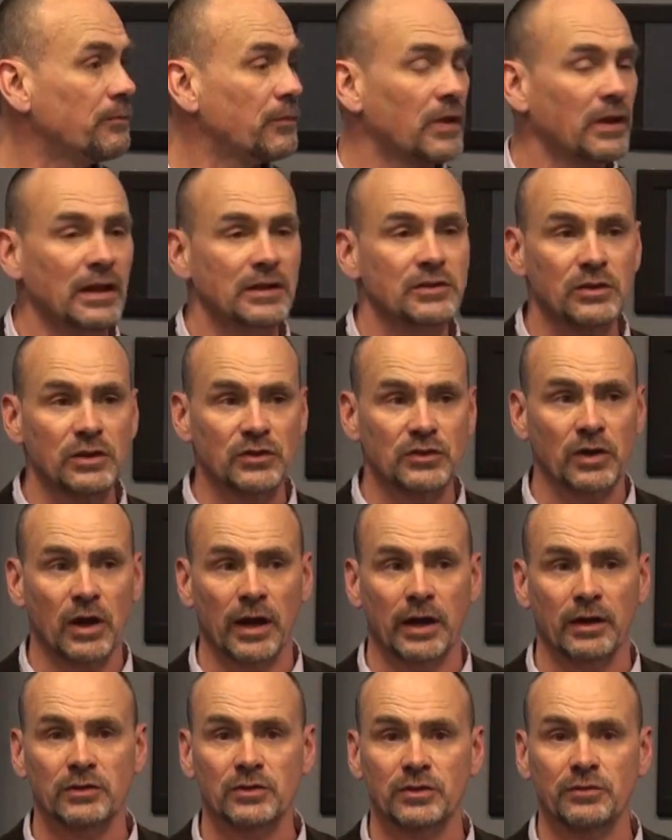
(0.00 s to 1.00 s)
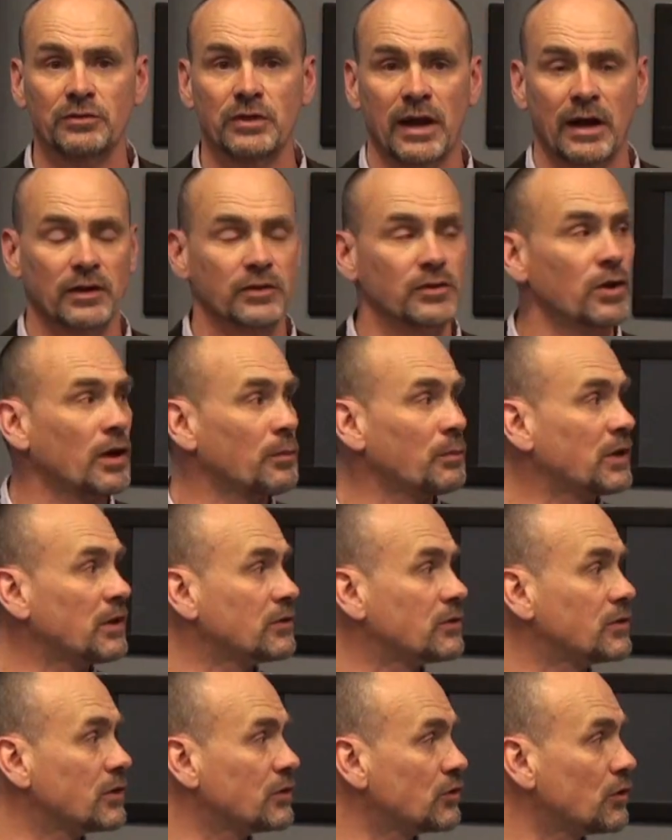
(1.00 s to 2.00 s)
That's the science of taxonomy
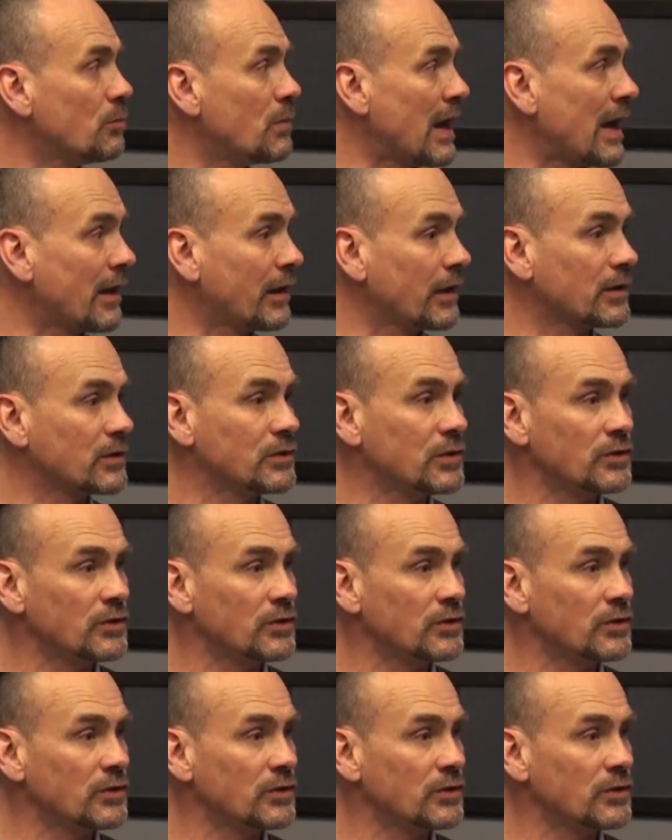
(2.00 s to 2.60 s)
and systematics,